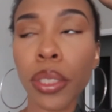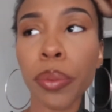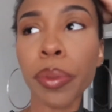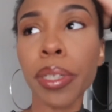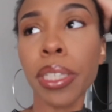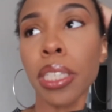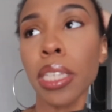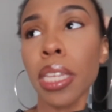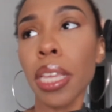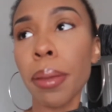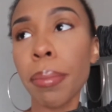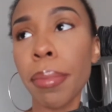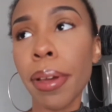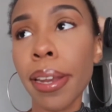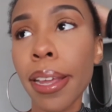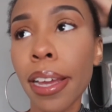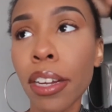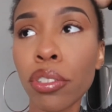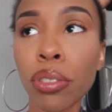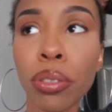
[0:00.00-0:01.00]
wanted to keep my
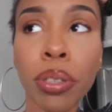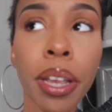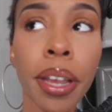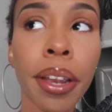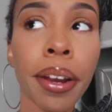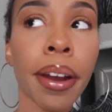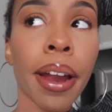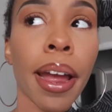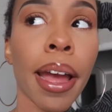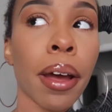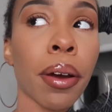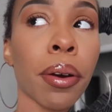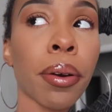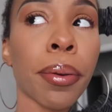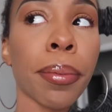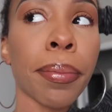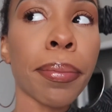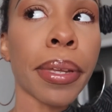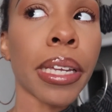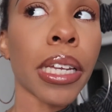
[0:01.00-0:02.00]
natural hair
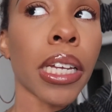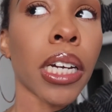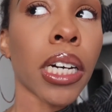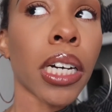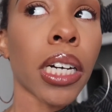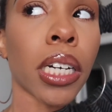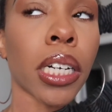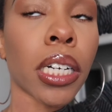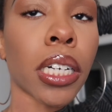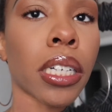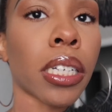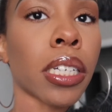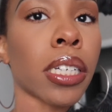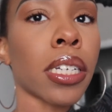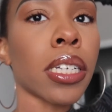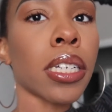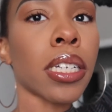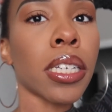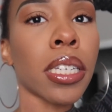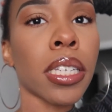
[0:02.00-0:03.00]
out
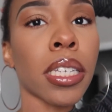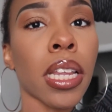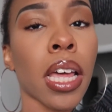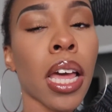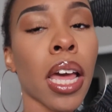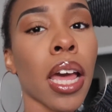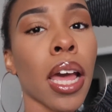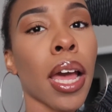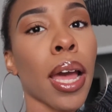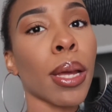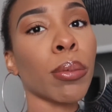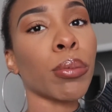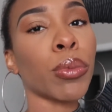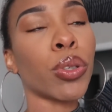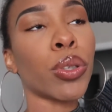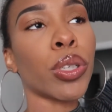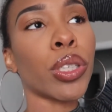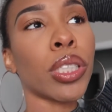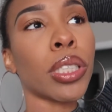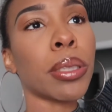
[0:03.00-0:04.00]
because I'm
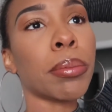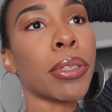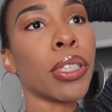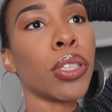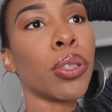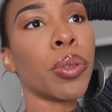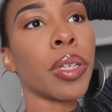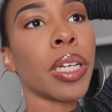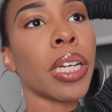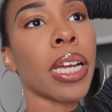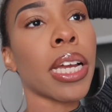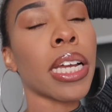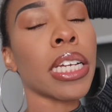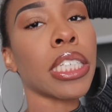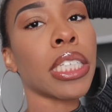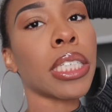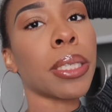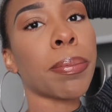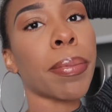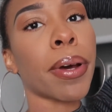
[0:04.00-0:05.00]
going to be doing a
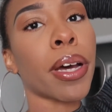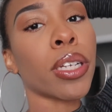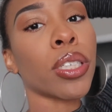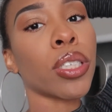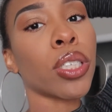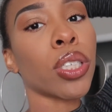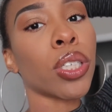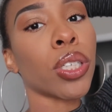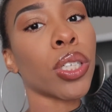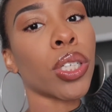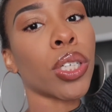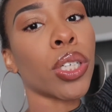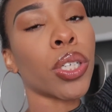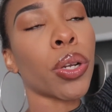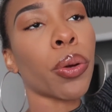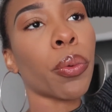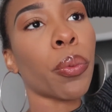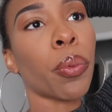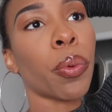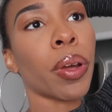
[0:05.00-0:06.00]
sponsored
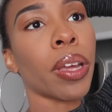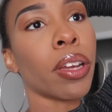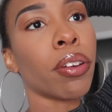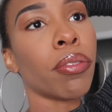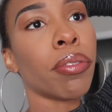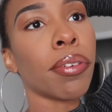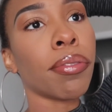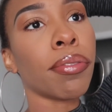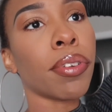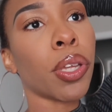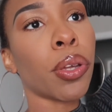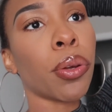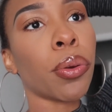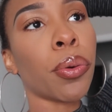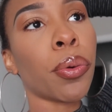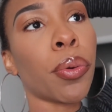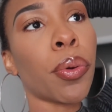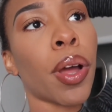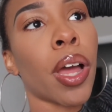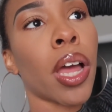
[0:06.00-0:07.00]
wig
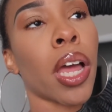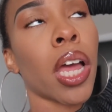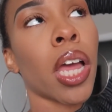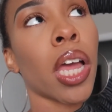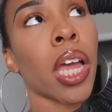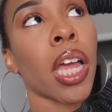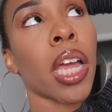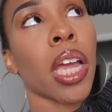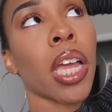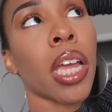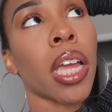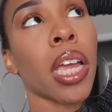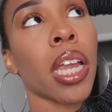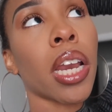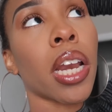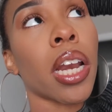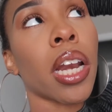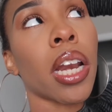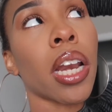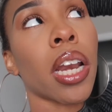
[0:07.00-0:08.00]
review
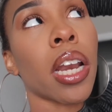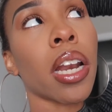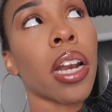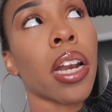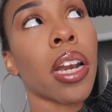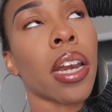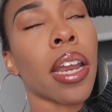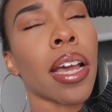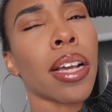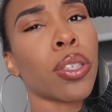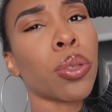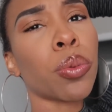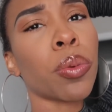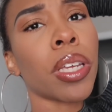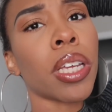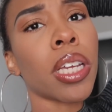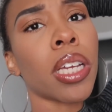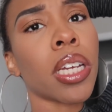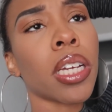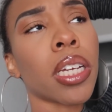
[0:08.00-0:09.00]
next
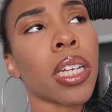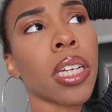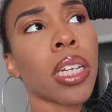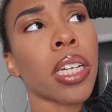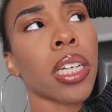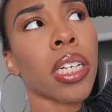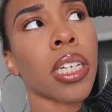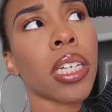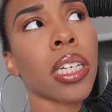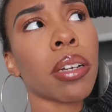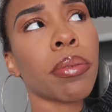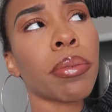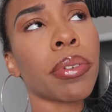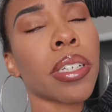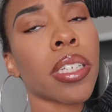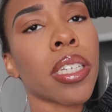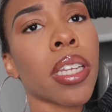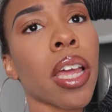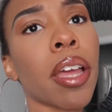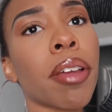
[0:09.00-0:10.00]
week. I want
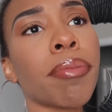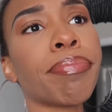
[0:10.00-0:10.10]
to say